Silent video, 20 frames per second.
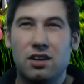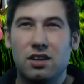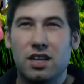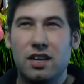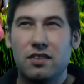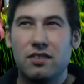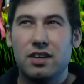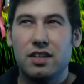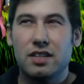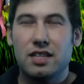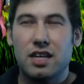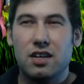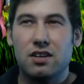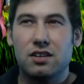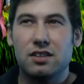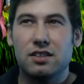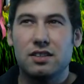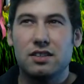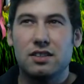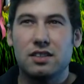11,
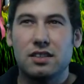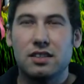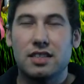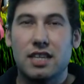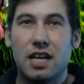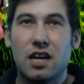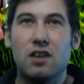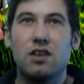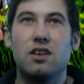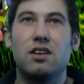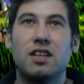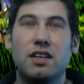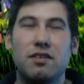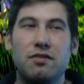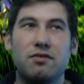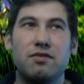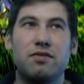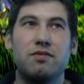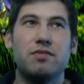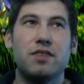Townhall
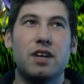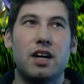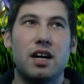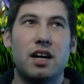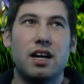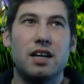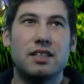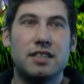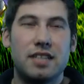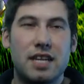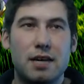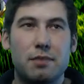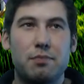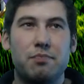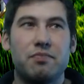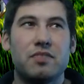11 dip,